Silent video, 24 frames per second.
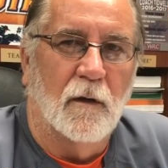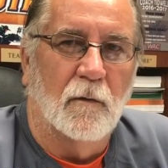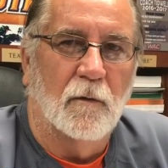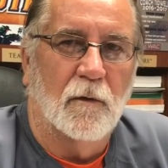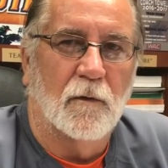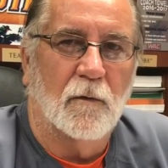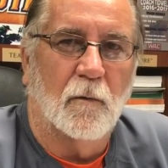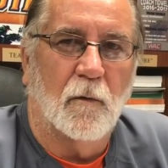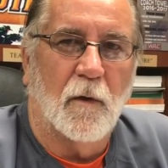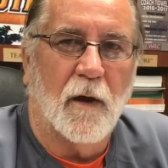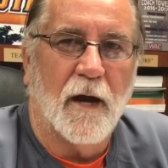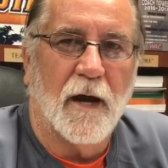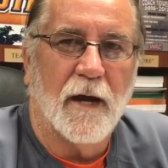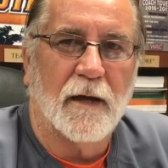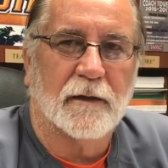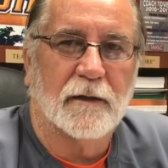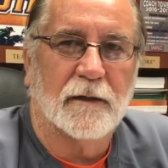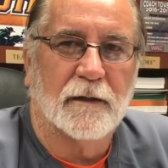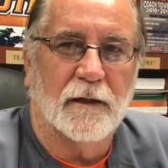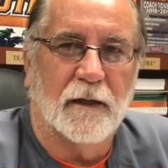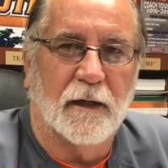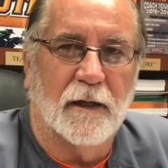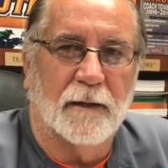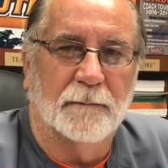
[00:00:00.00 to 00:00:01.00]
Well, the
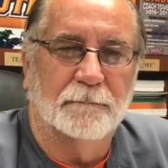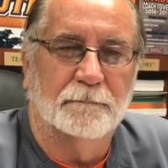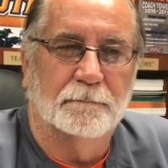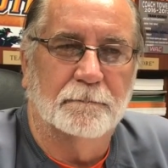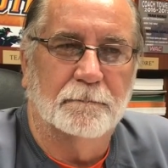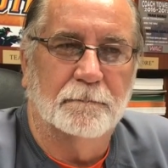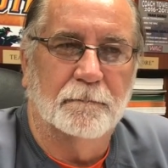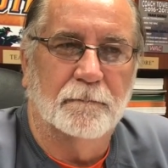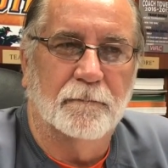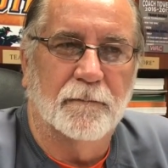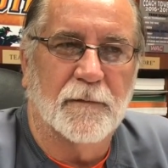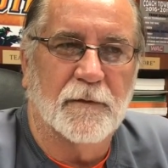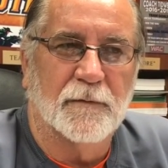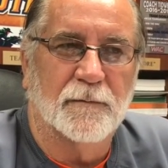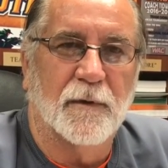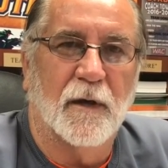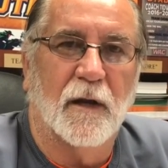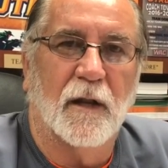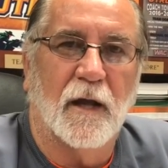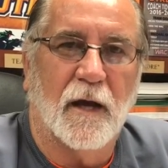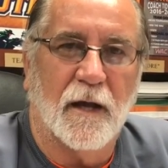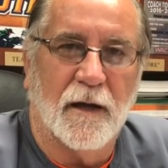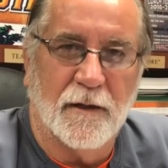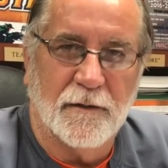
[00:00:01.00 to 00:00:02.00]
WAC, there's
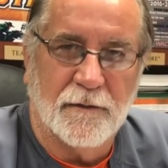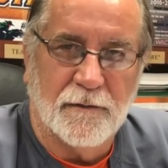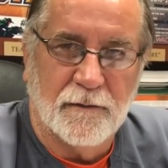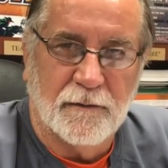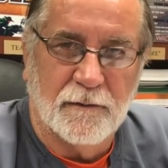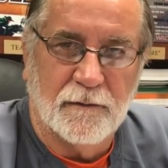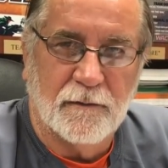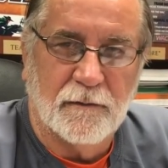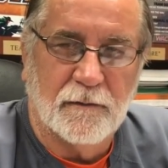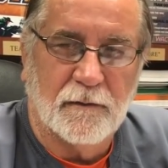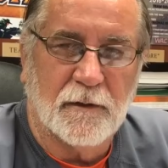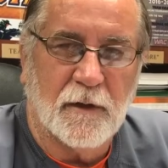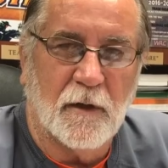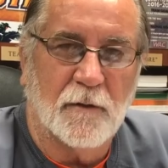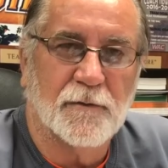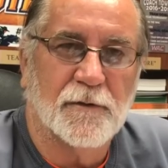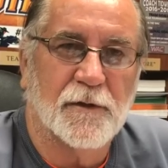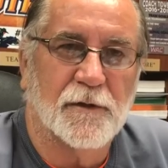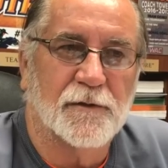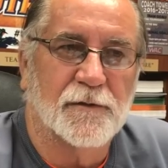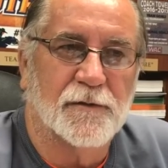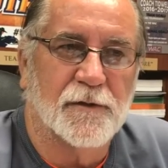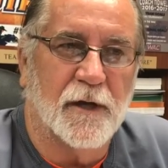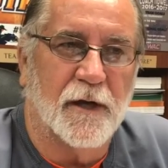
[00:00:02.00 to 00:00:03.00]
been a lot of
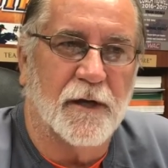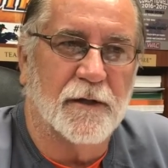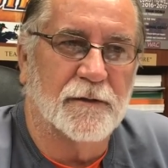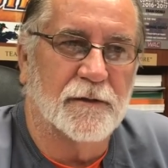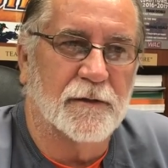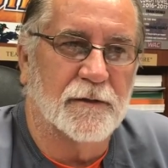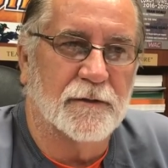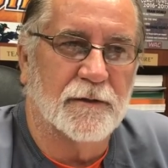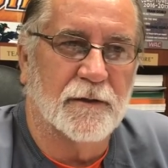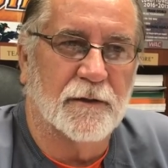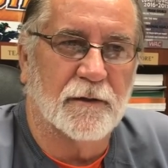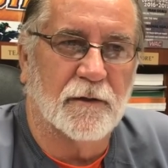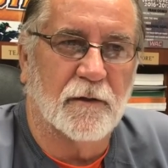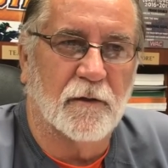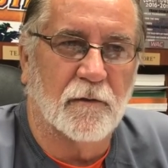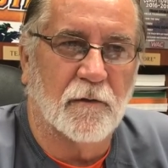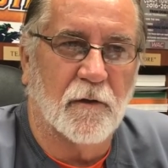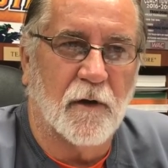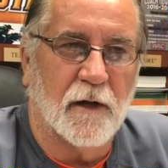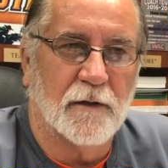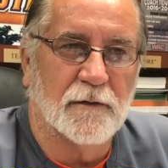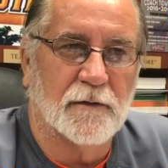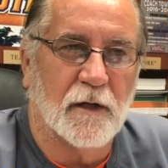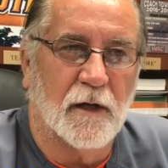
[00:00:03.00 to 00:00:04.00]
coaching changes, and
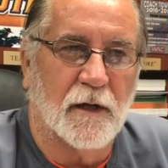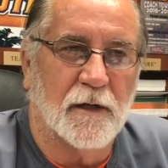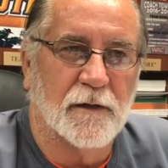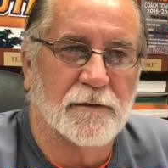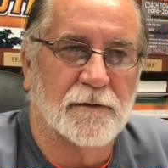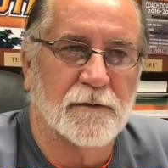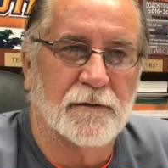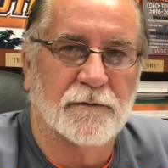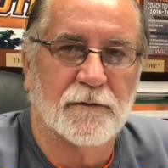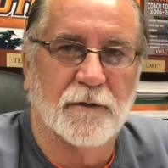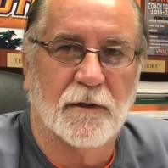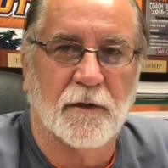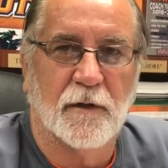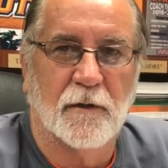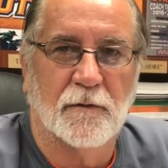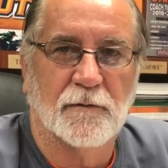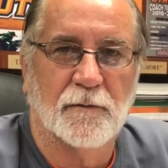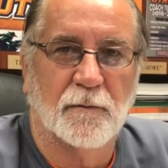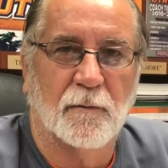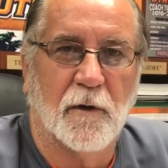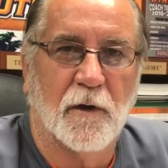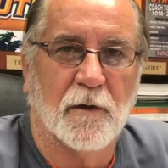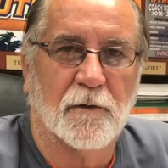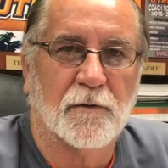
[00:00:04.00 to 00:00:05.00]
congratulations to
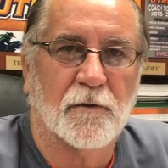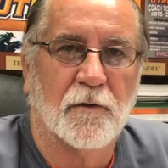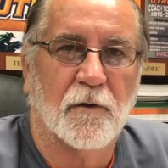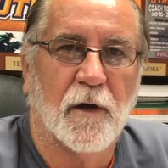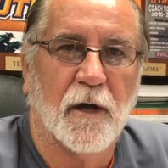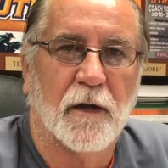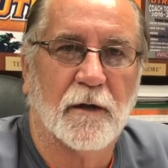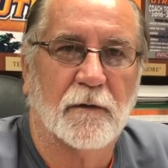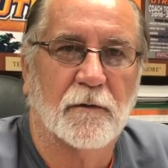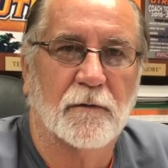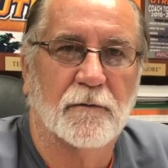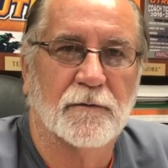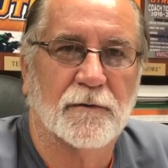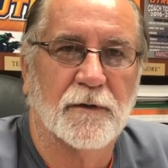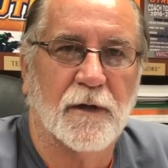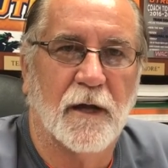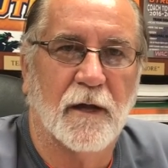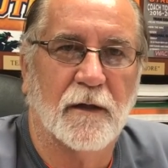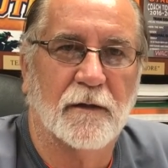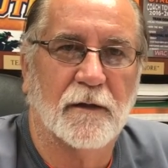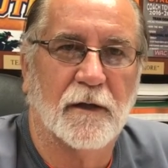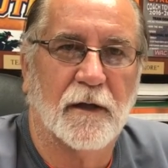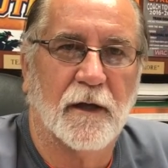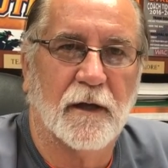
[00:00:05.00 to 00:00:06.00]
Coach Mark Trekk, who's
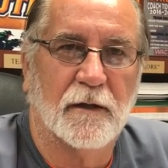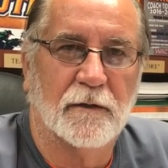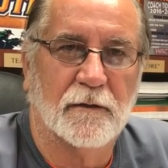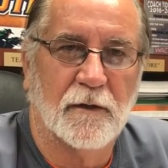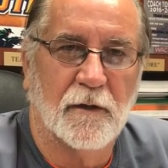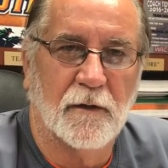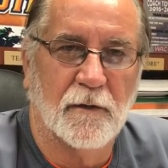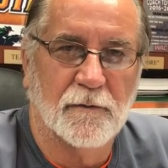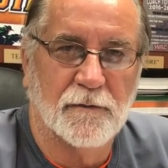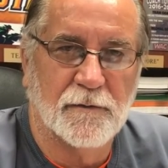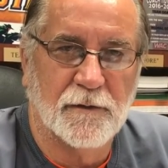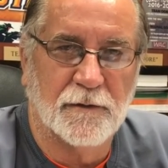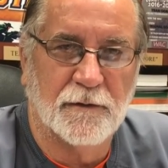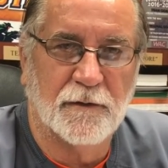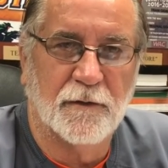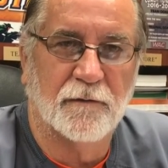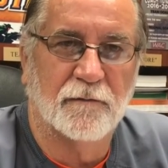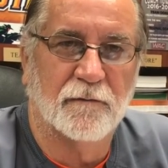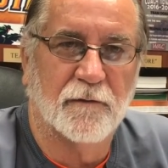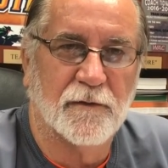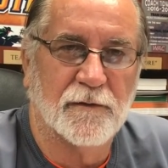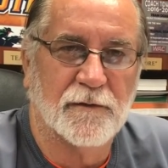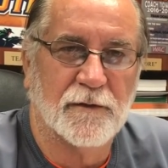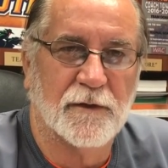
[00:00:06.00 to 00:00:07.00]
now the head coach at the
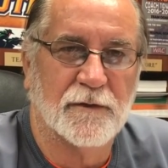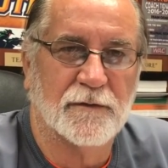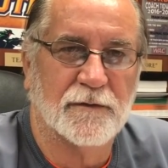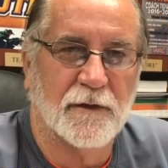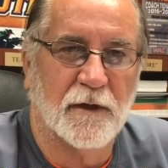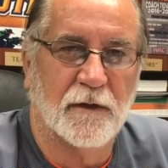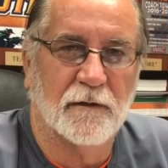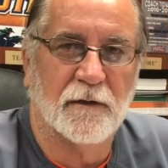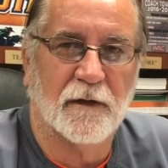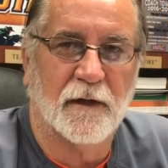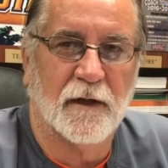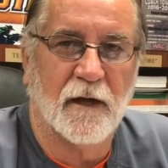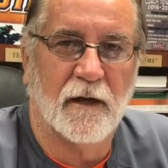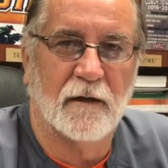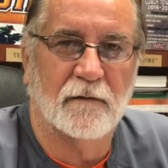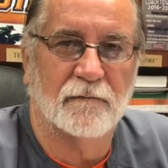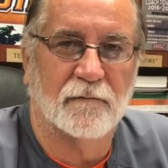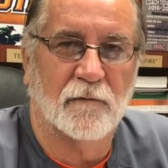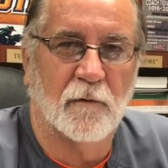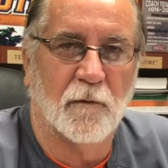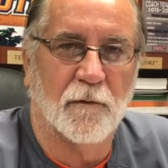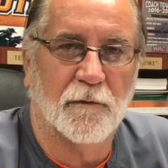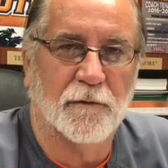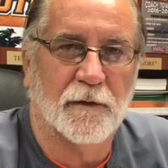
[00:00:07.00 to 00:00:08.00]
University of Southern
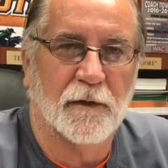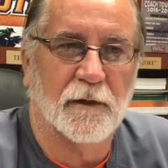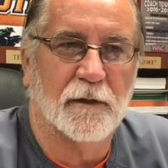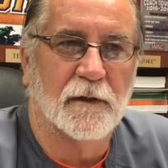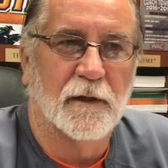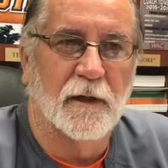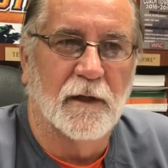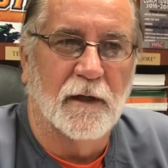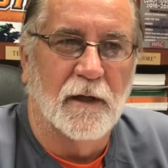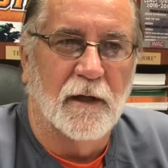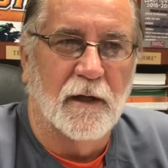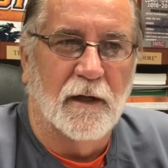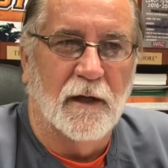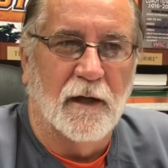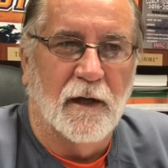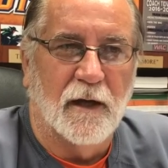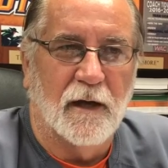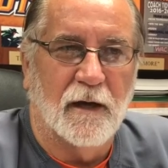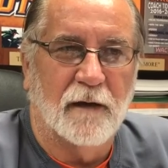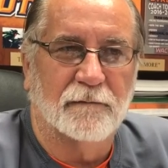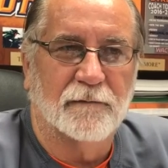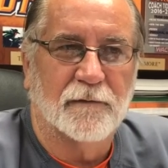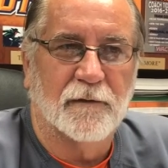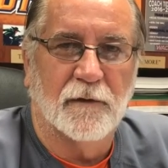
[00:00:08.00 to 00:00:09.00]
California
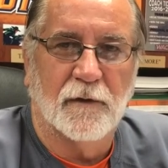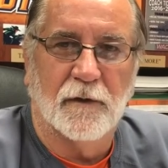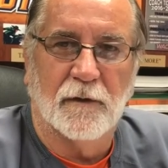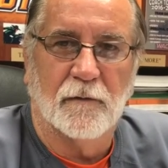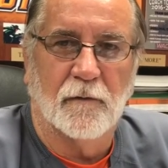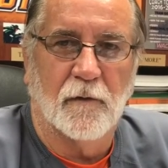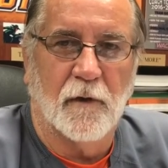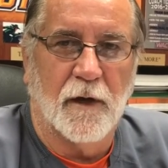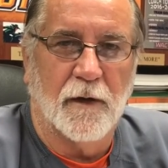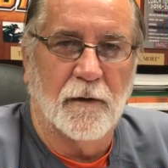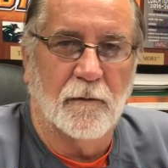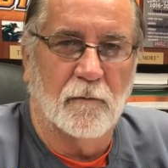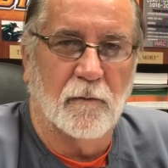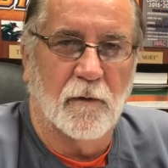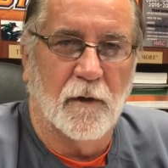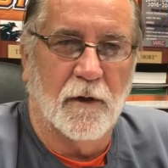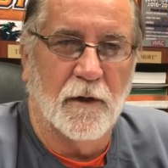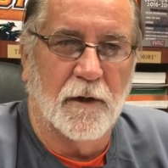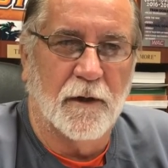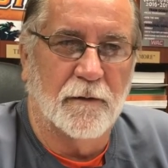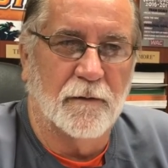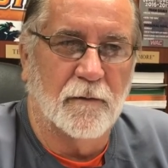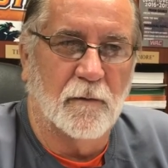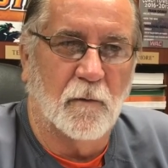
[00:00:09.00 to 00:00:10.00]
after a great
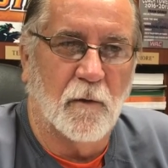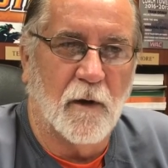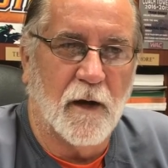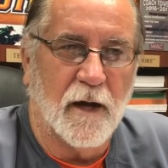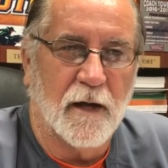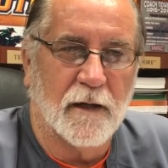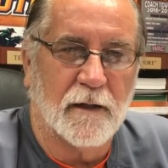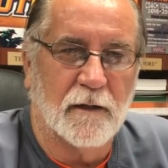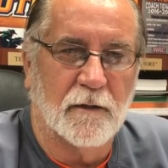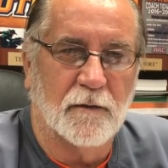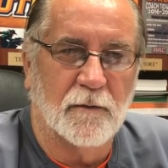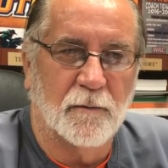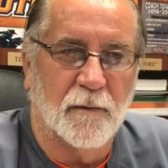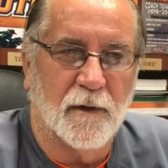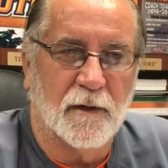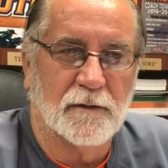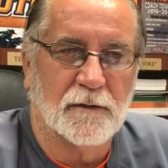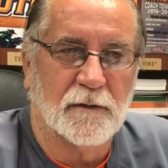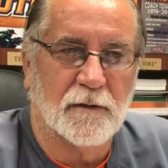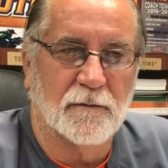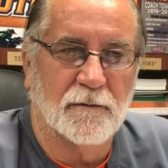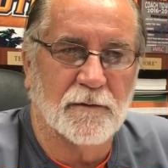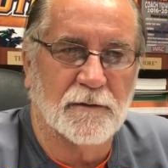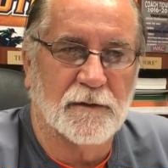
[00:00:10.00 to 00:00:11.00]
run in the WAC at New
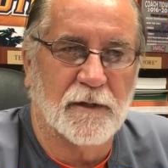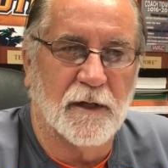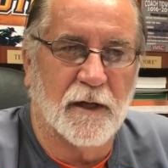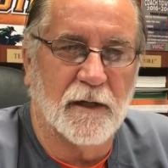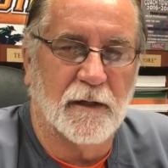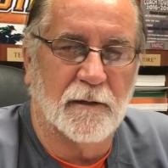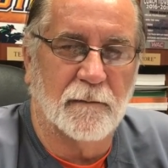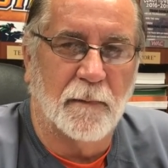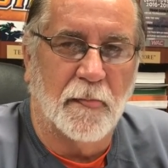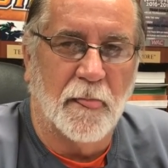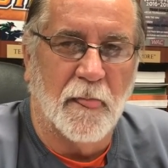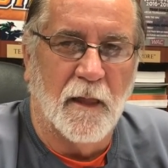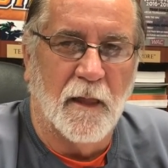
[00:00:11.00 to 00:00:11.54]
Mexico State.